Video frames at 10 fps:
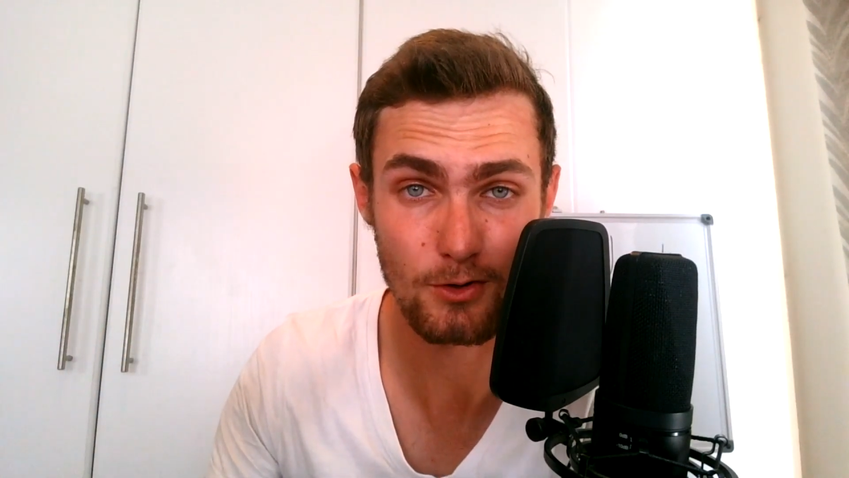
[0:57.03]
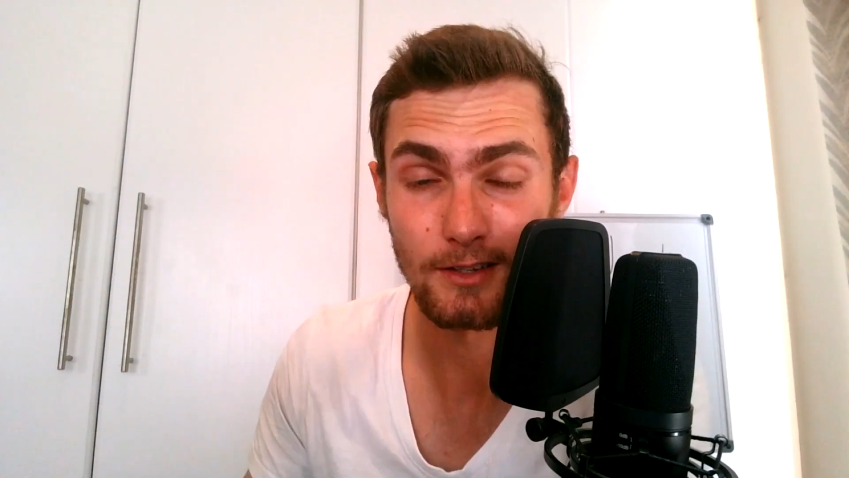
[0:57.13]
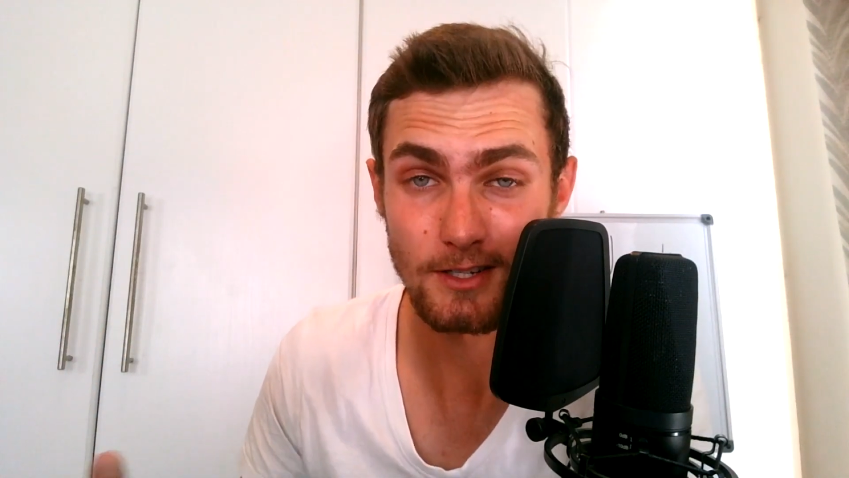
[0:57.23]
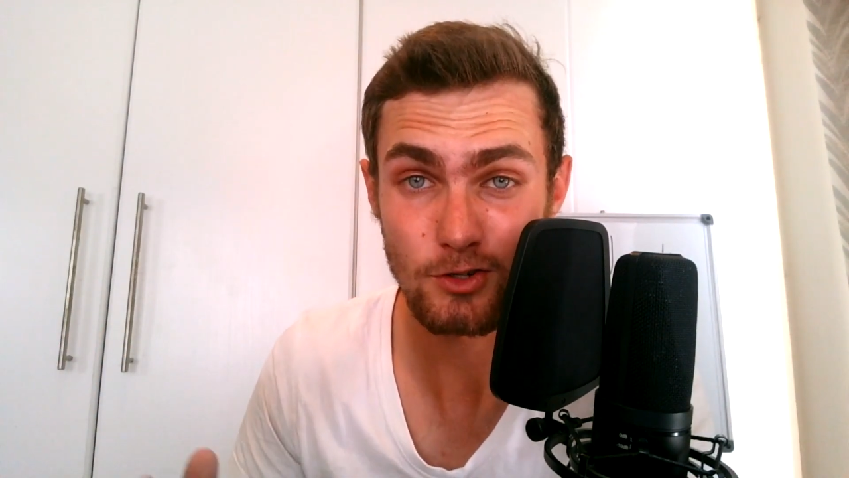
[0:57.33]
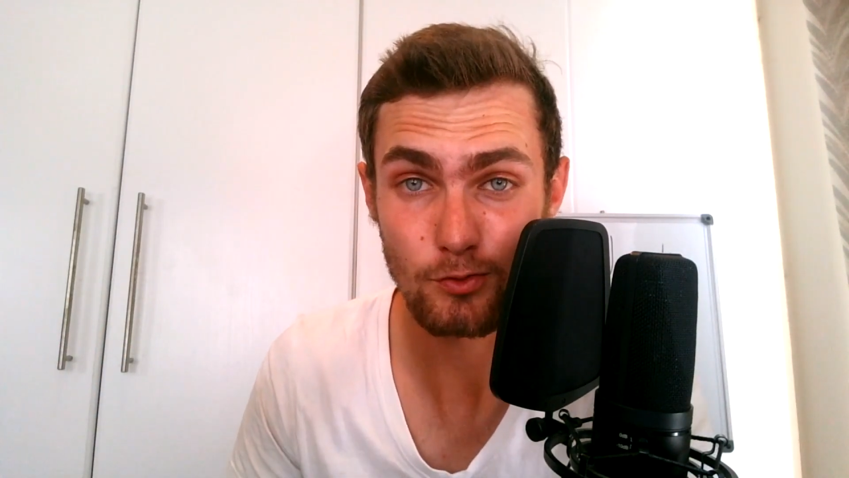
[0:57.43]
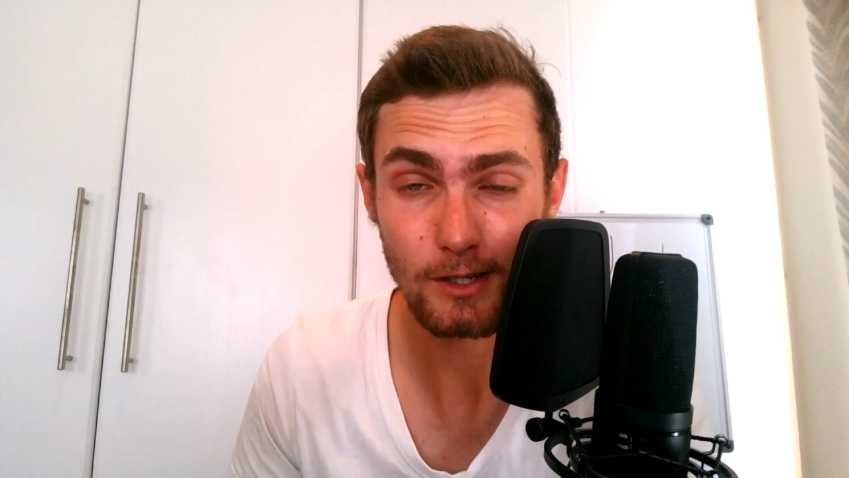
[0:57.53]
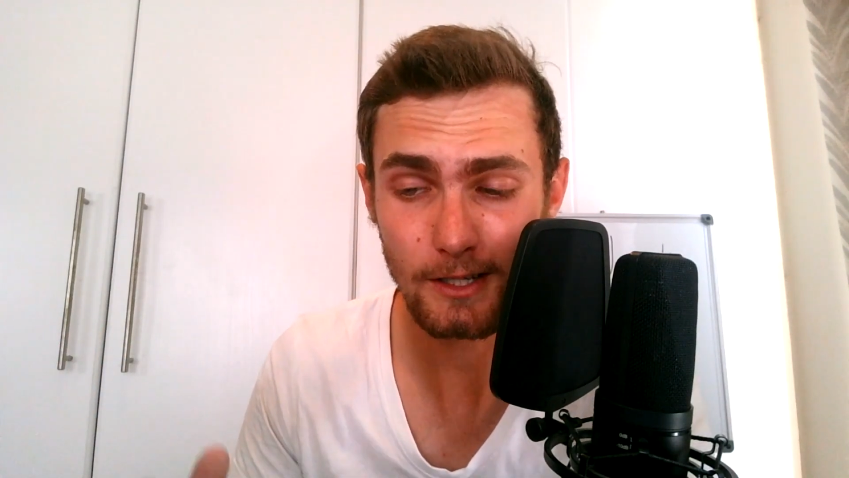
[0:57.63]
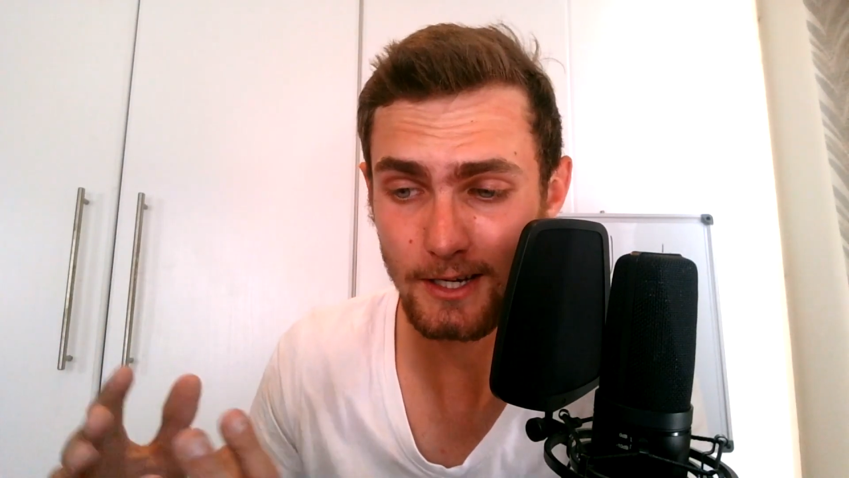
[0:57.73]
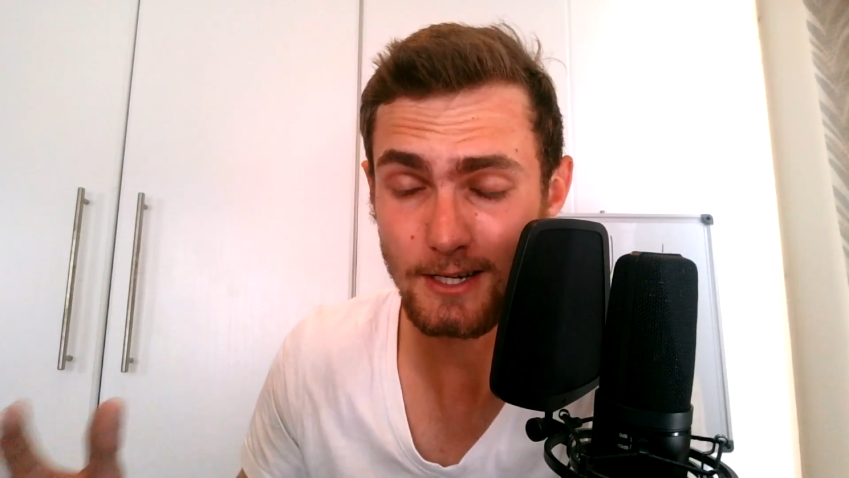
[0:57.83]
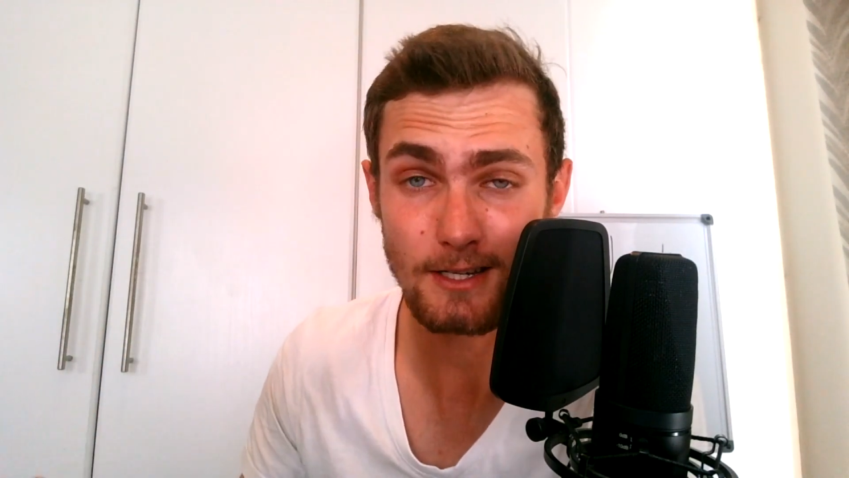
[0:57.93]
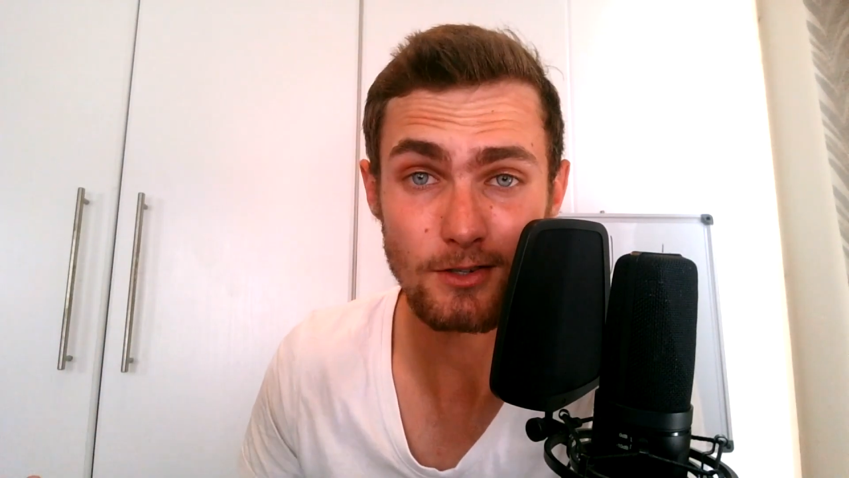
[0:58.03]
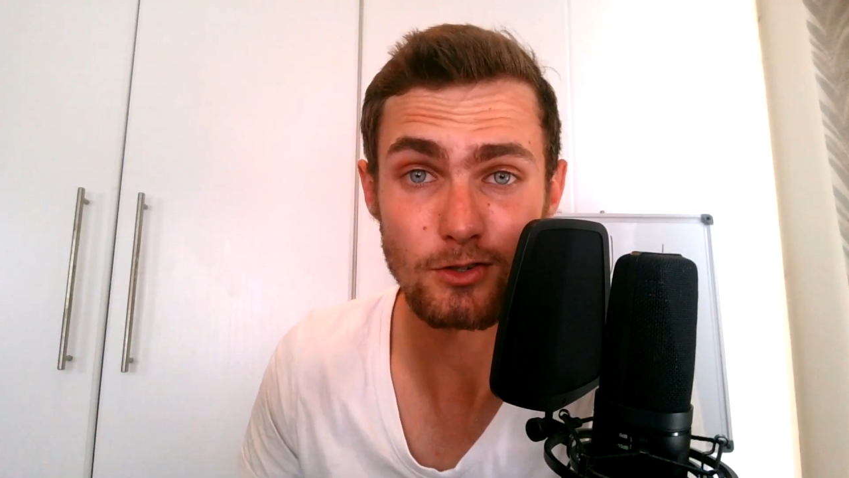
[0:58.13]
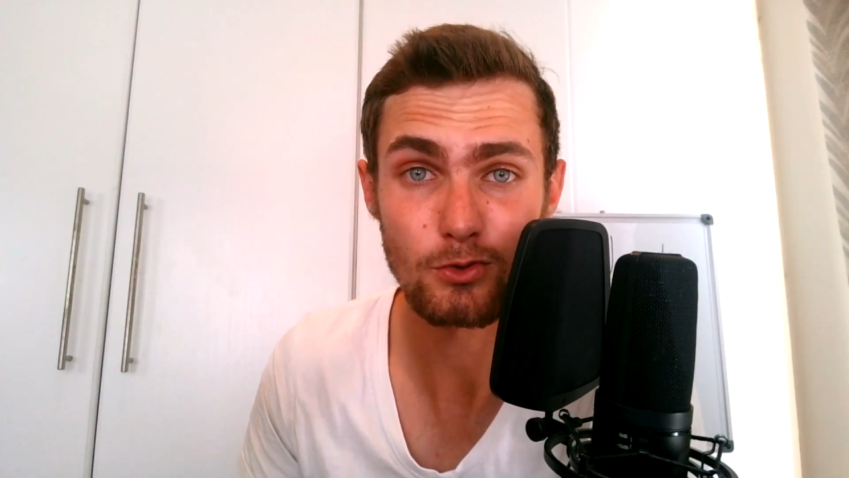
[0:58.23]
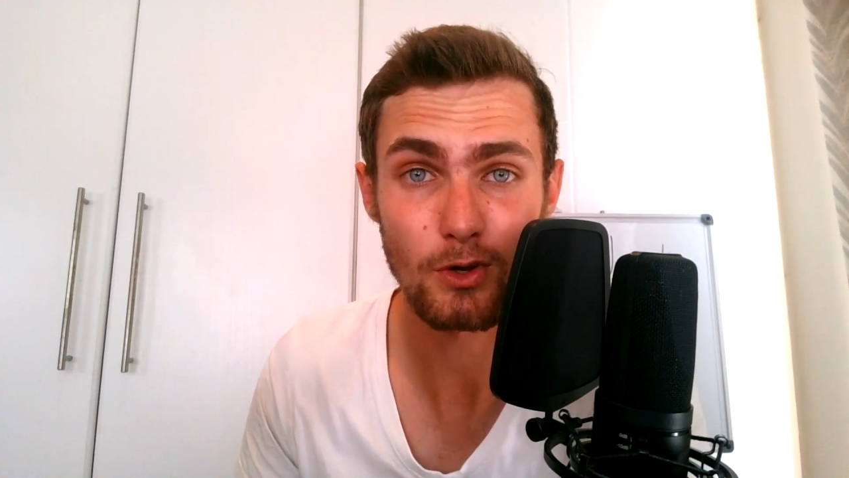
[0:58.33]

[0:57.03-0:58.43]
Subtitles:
This is really easy to do,